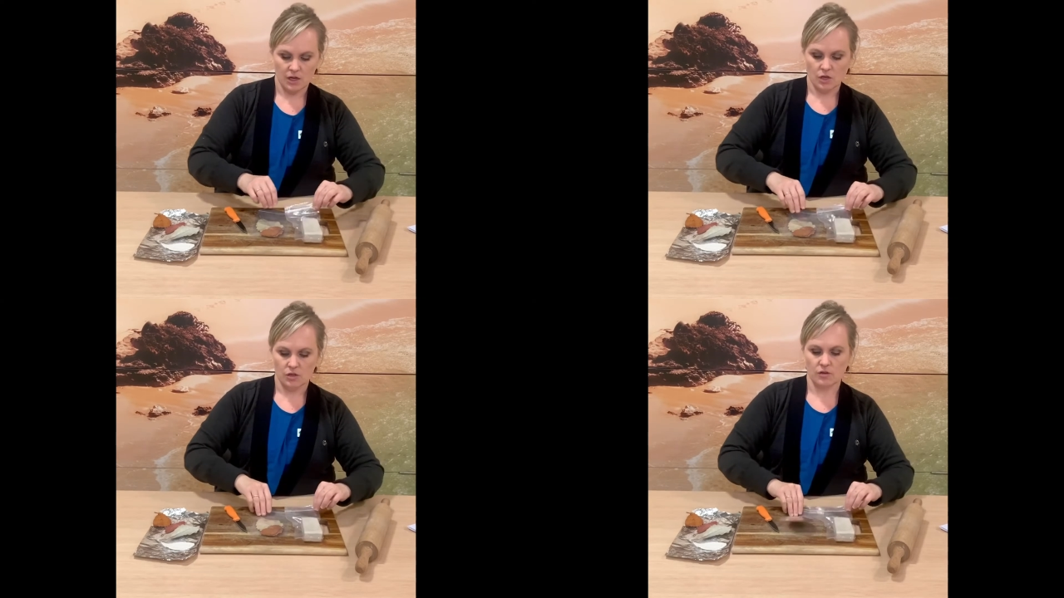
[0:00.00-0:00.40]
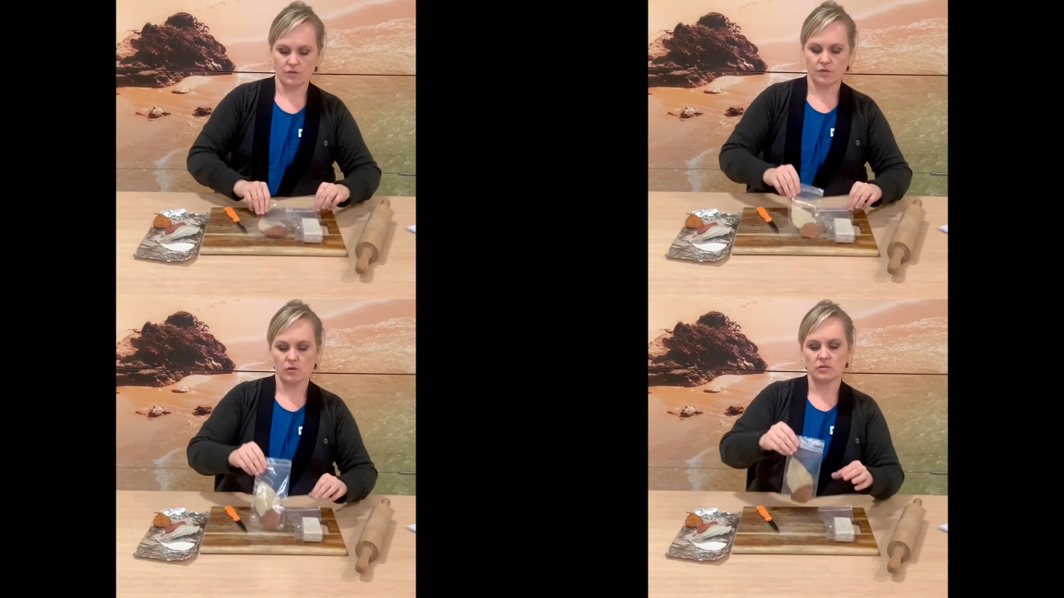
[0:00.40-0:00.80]

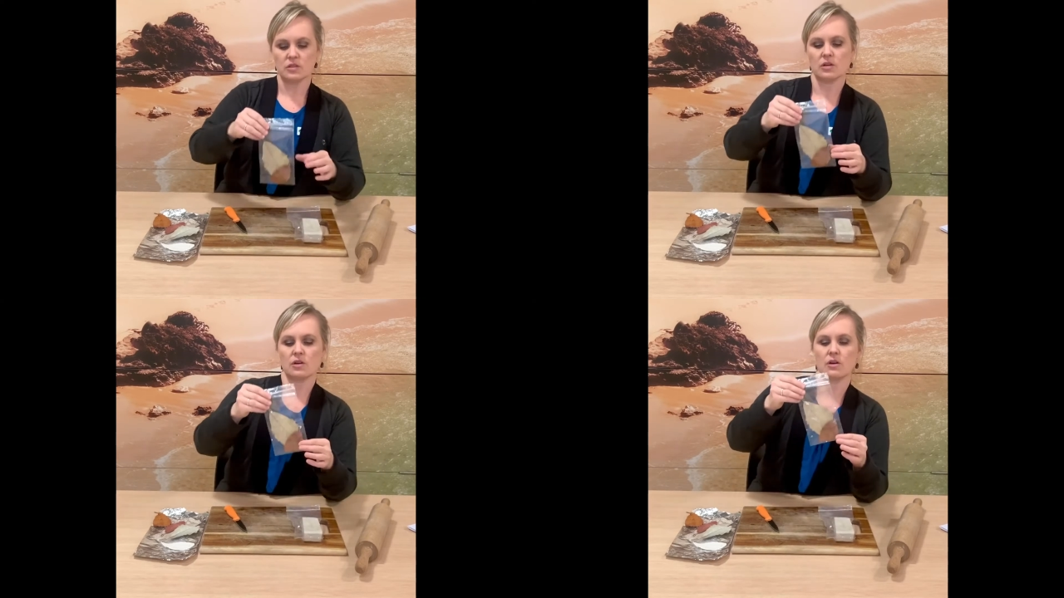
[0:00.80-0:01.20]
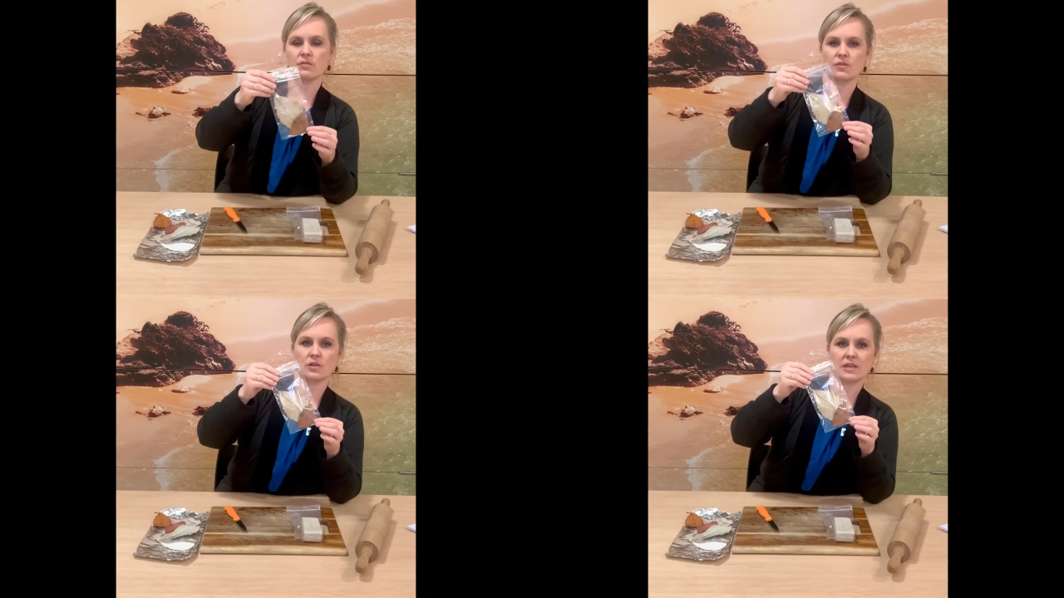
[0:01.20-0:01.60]
You've also got a
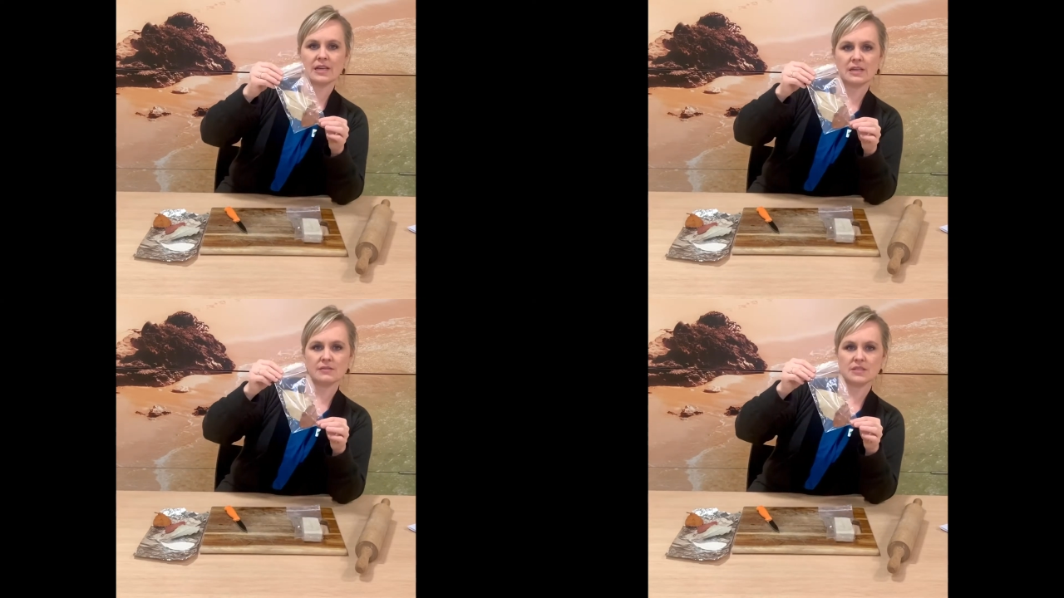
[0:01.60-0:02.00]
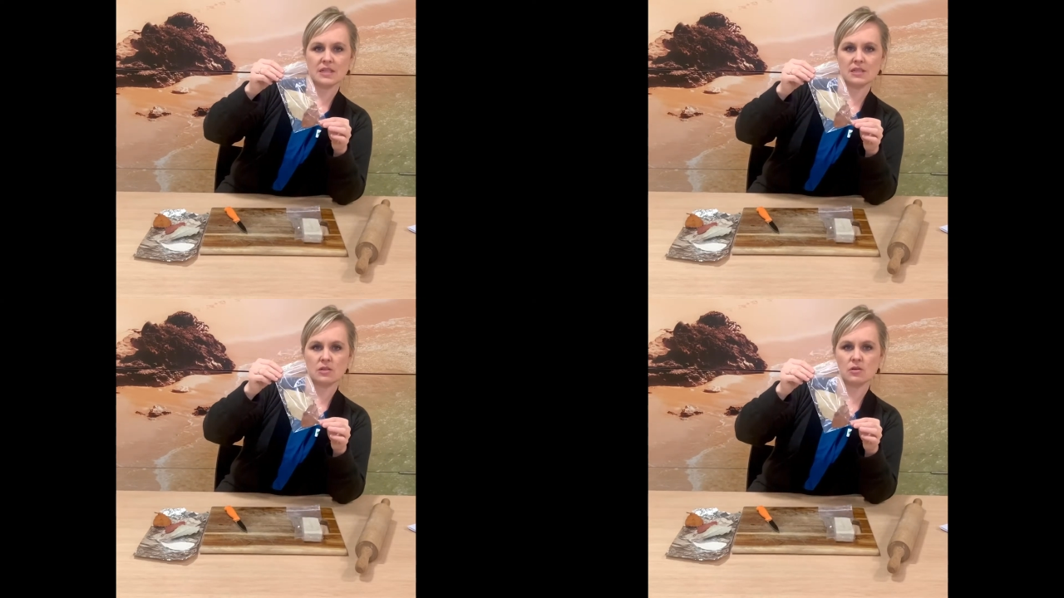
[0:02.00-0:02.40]
few leaves
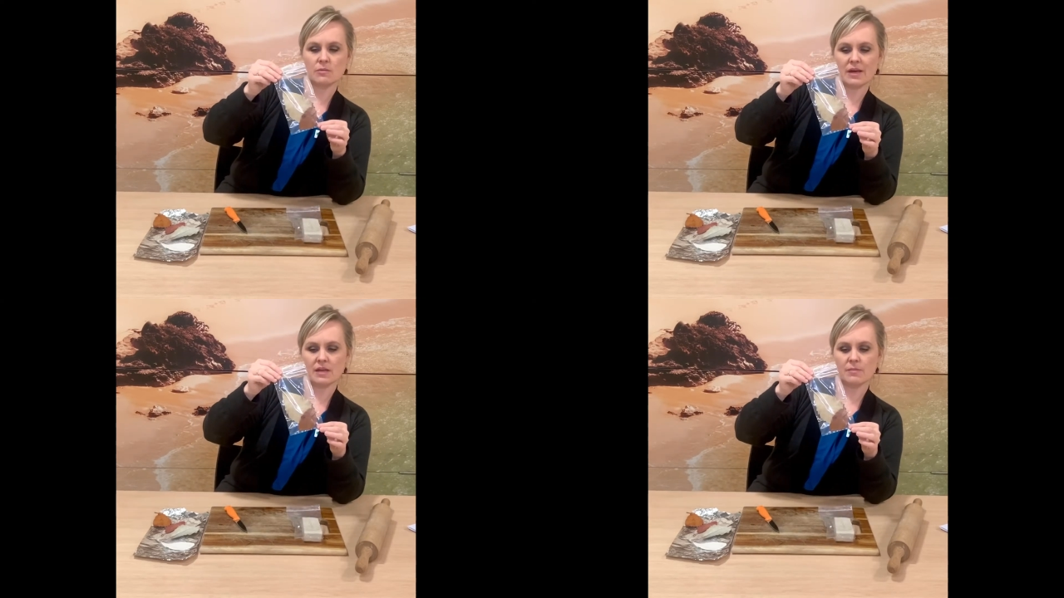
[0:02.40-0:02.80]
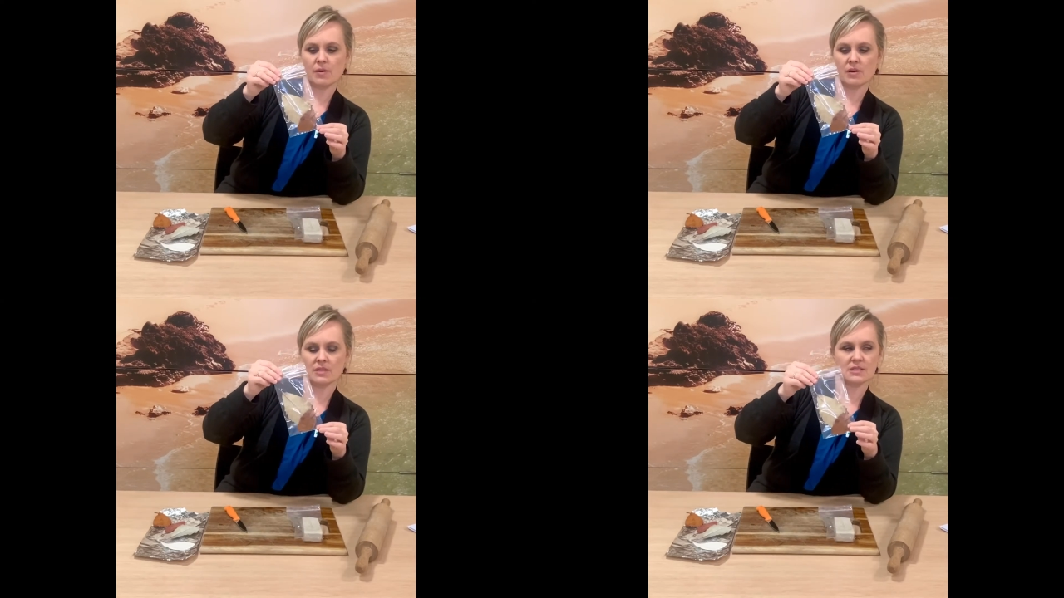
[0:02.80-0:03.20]
in your
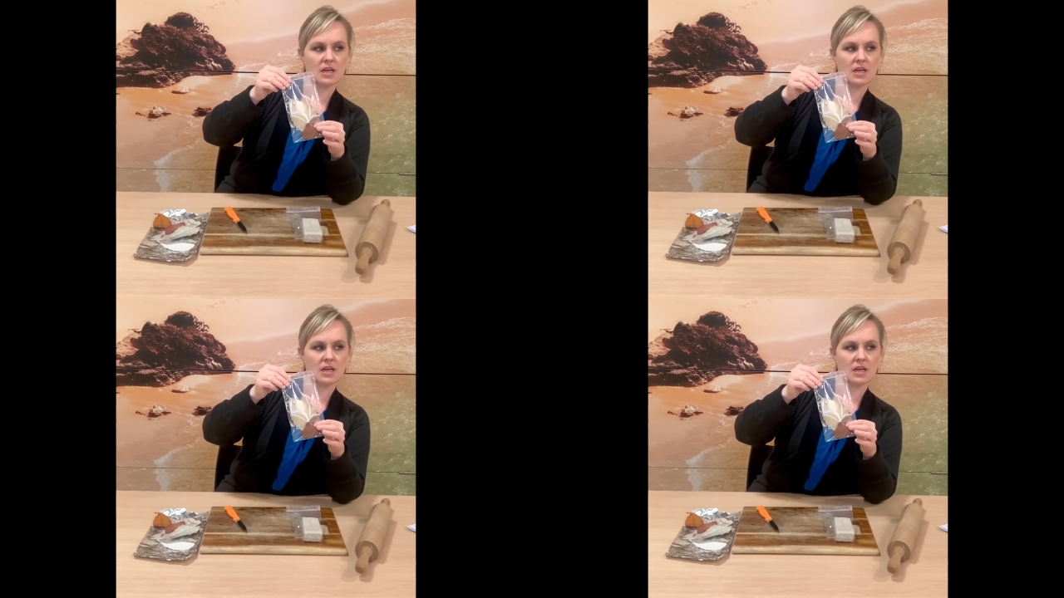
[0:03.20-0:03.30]
MakerBox.